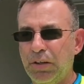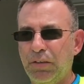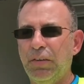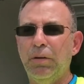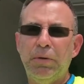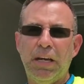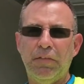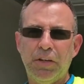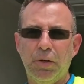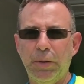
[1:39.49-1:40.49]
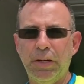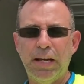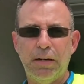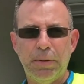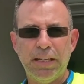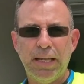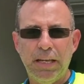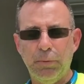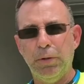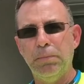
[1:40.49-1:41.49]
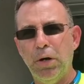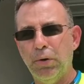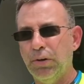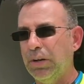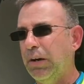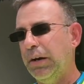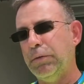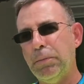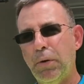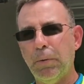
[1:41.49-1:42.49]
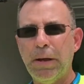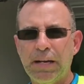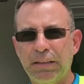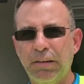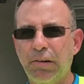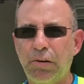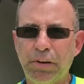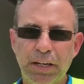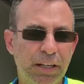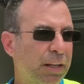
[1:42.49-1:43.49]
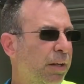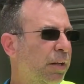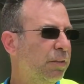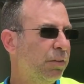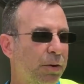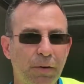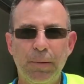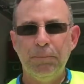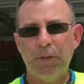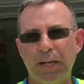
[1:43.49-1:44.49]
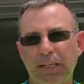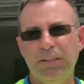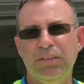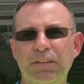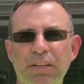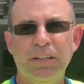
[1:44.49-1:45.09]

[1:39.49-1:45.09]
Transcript: And instead of me having to go in and out of my gate with a mower, I'll have a mower back there already. So I can